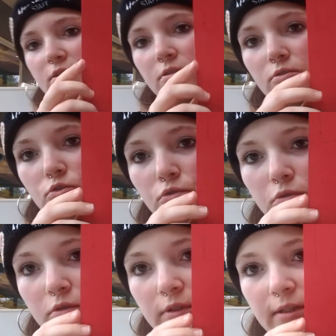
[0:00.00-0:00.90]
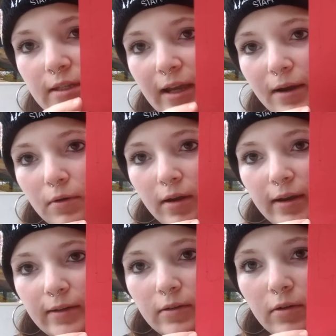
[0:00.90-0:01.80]
Drawn the
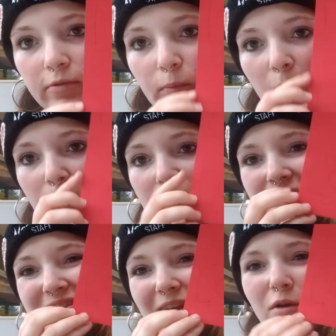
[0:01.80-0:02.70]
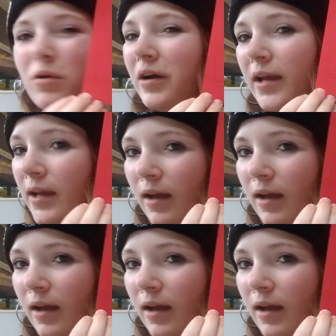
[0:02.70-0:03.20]
outline of poppies. They're quite,